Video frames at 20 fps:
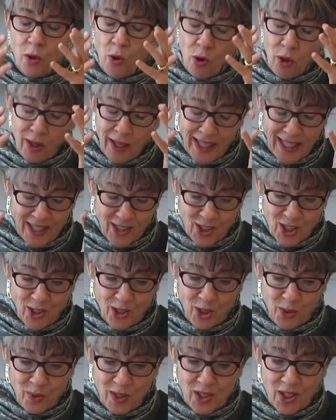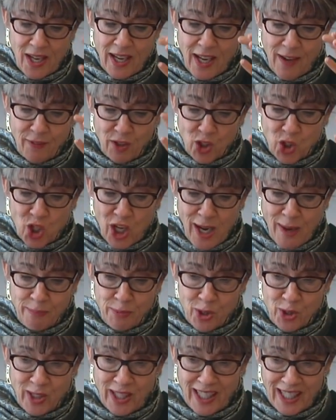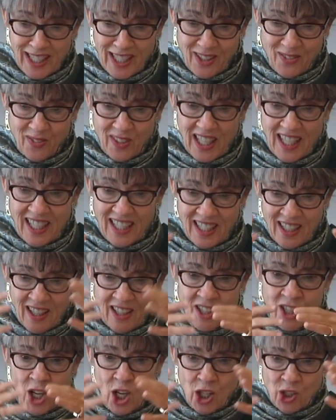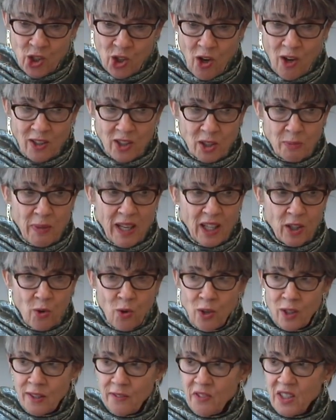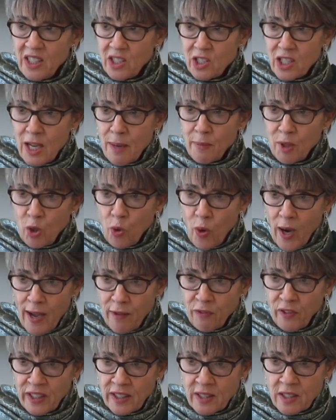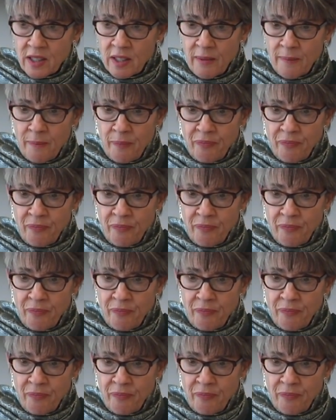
All I can tell you is I have a chapter in it that talks about all of these demographics,